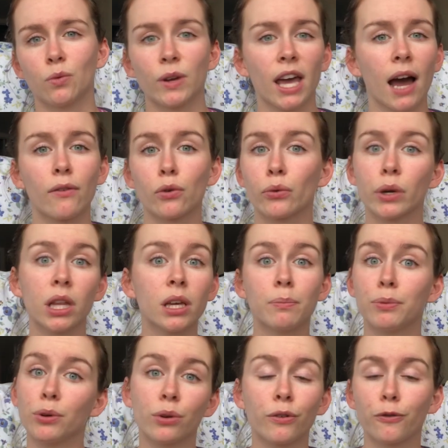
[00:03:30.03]
We have a really
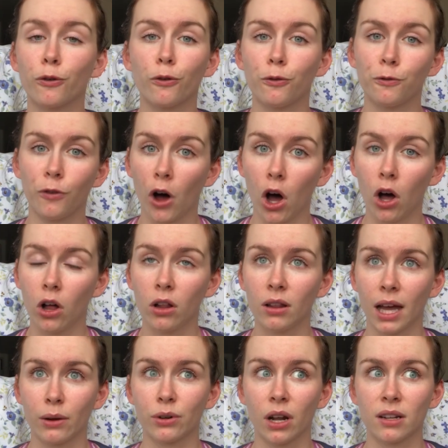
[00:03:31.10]
beautiful fall.
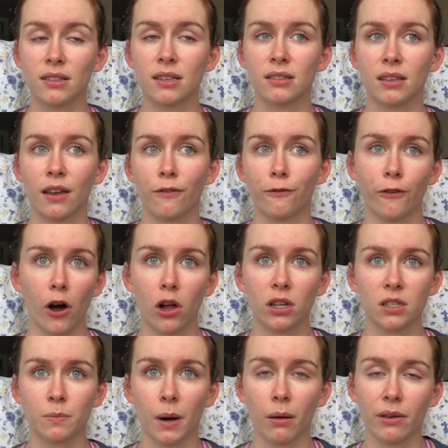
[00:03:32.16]
I would honestly say fall
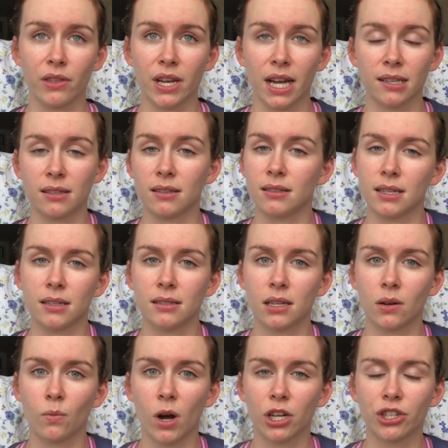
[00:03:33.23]
is probably the nicest season
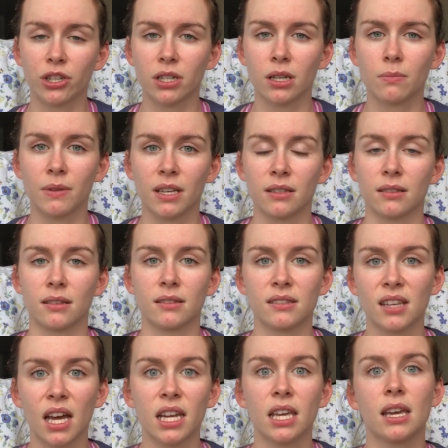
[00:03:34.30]
in Washington because it's
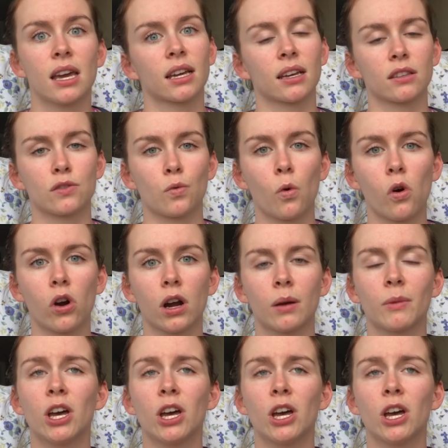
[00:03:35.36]
sunny, it gets warm.